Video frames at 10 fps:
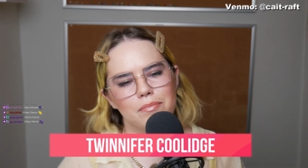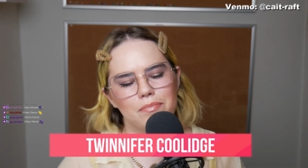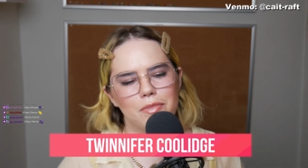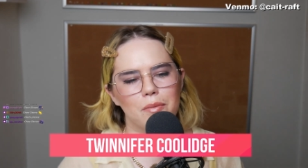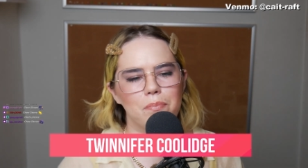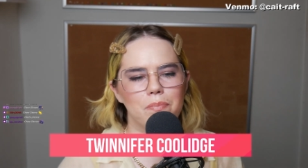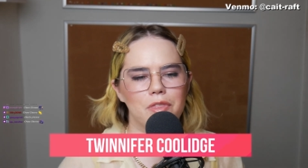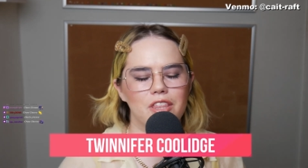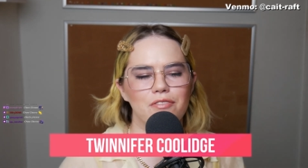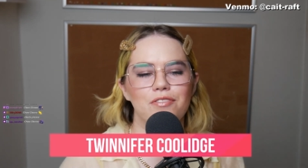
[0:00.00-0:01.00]
The,
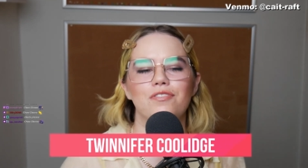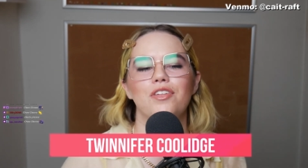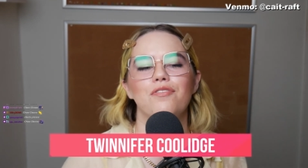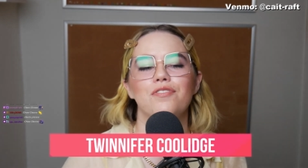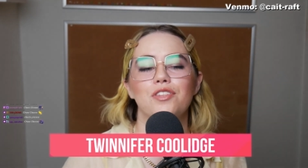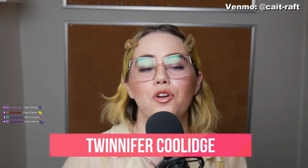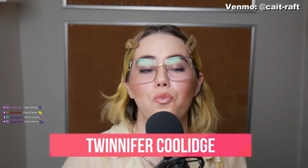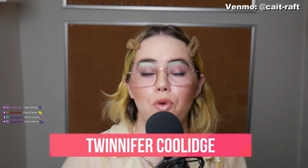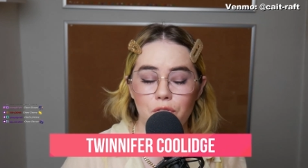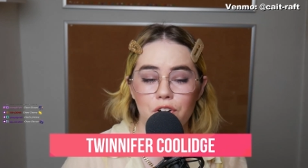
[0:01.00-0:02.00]
the the the
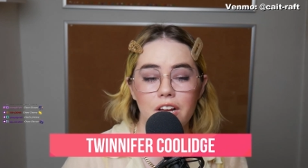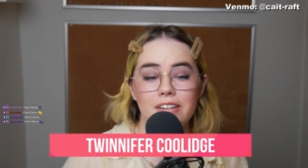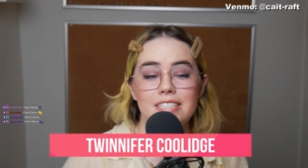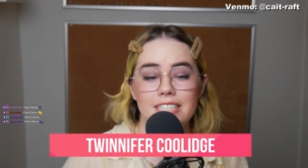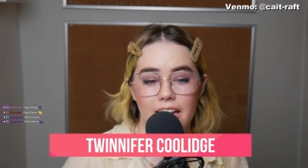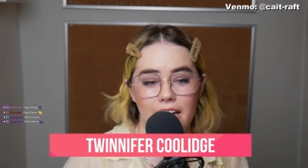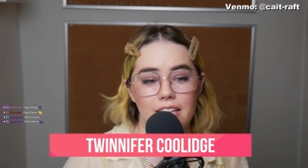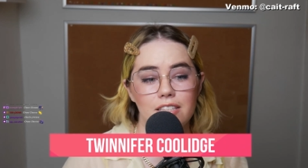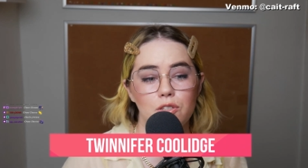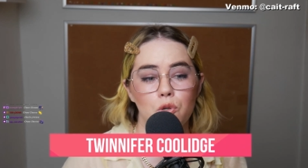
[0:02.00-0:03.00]
Riverdale stands